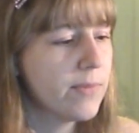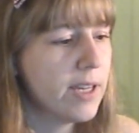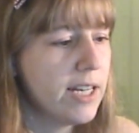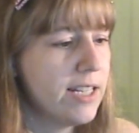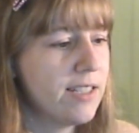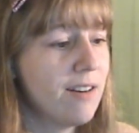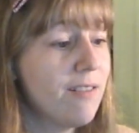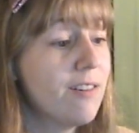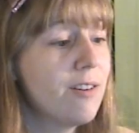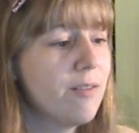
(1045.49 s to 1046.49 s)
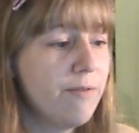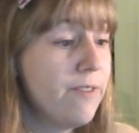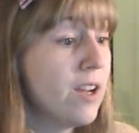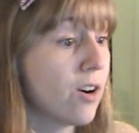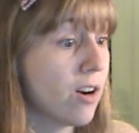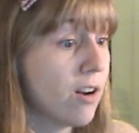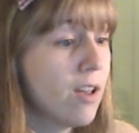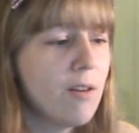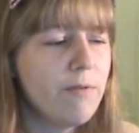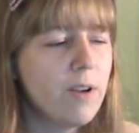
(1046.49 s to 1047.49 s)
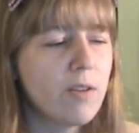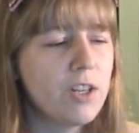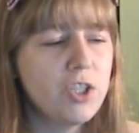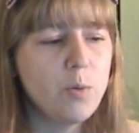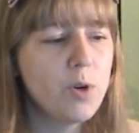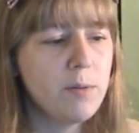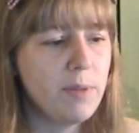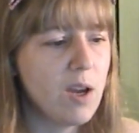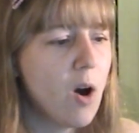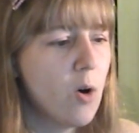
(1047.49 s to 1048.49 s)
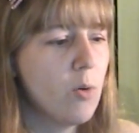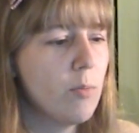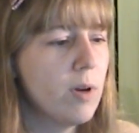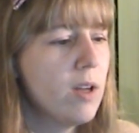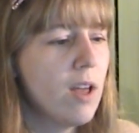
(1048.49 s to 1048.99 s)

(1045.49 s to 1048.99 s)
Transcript: And he said, fear that she wouldn't be home.